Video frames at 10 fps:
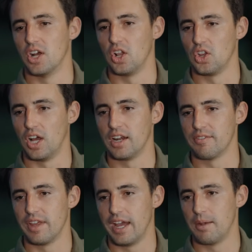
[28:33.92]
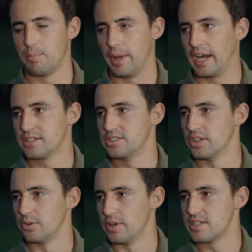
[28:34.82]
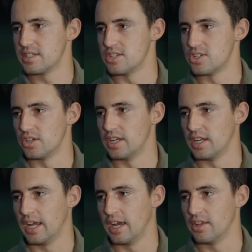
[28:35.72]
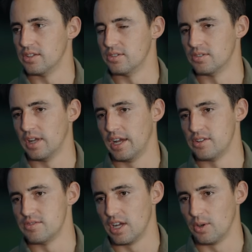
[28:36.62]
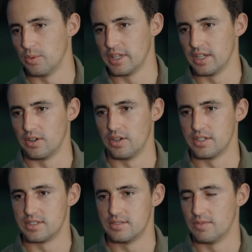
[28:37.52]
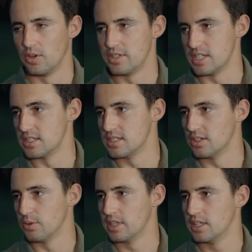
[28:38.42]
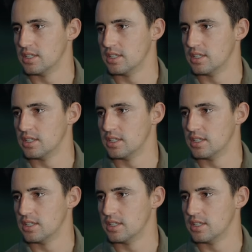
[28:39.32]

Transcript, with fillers: a lot of that back to the wrist injury and how you how you dealt with it or or didn't deal with it?